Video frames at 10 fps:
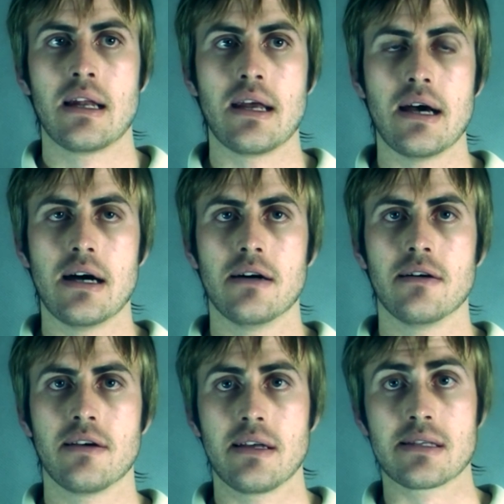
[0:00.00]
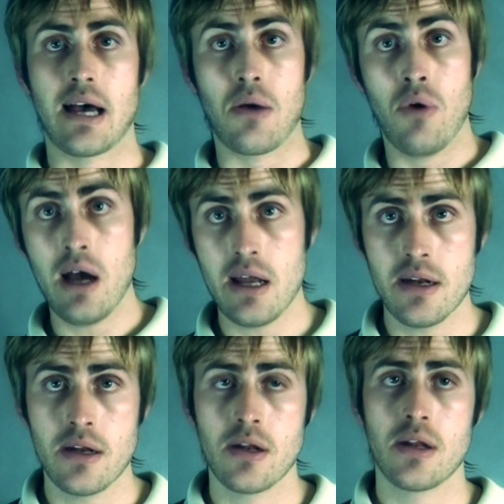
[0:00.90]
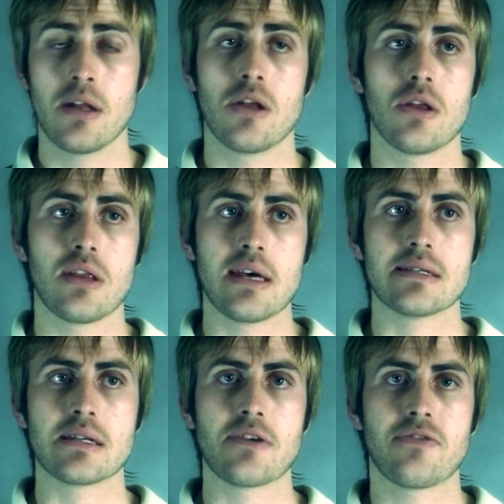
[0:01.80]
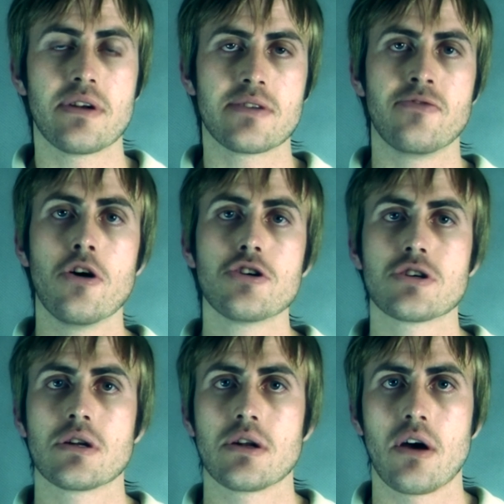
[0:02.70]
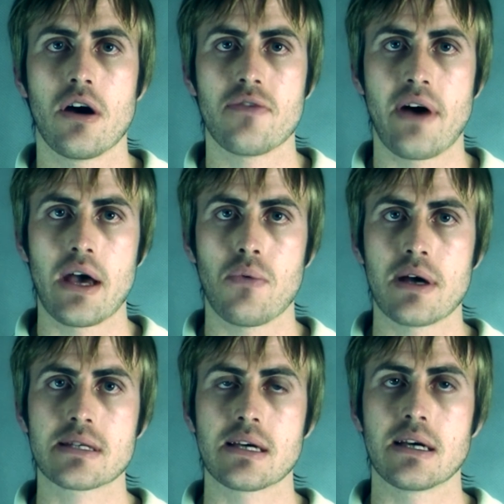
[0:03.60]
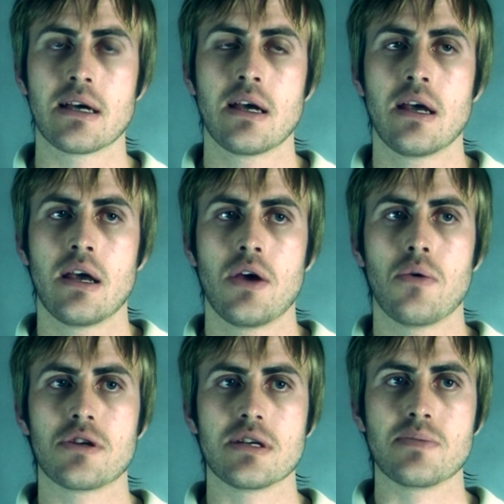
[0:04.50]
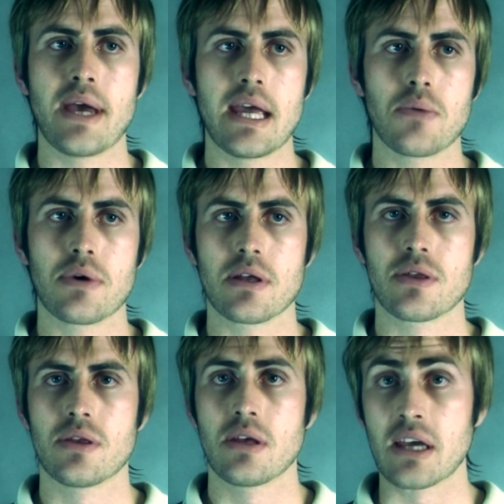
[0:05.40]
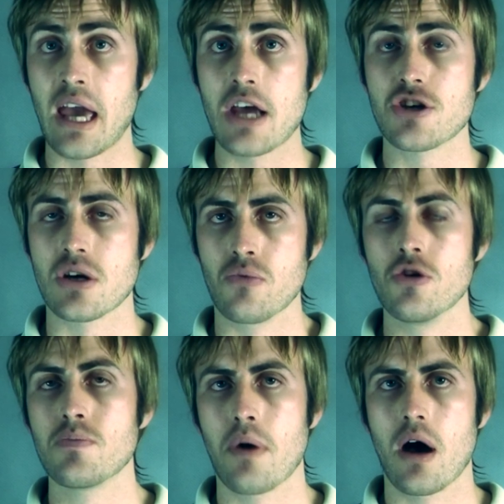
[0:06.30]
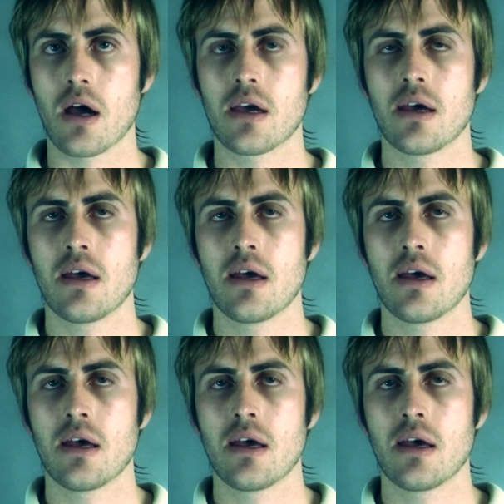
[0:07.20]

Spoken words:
Now, in Taiwan, there's a different version of ayahuasca, which is made with acacia root bark